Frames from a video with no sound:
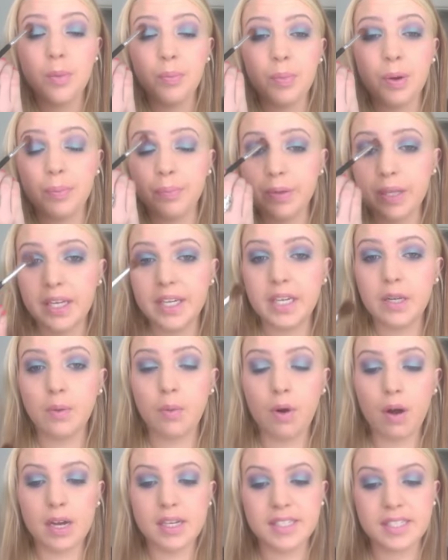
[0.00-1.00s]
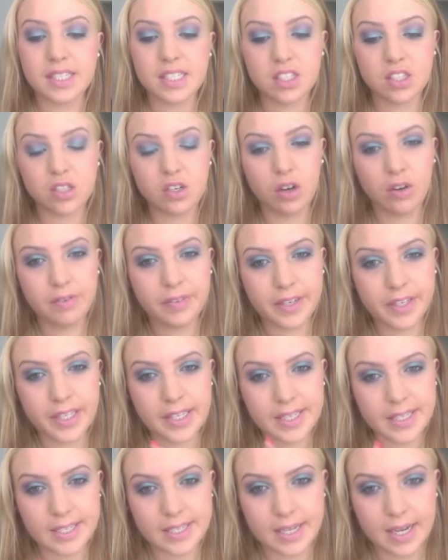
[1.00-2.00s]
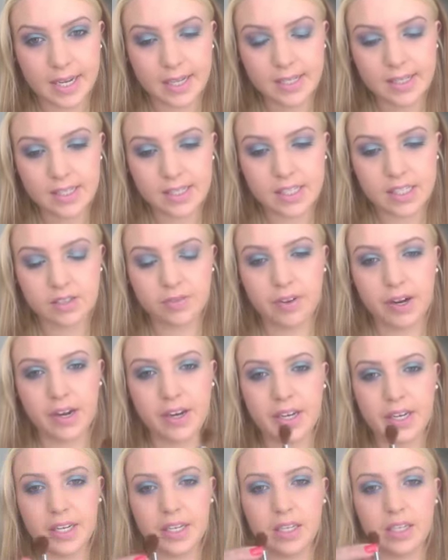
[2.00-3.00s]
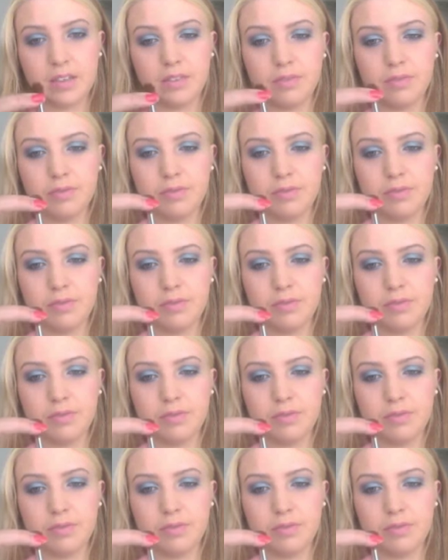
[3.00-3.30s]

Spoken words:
But blending wise, it's not very dense, it's very,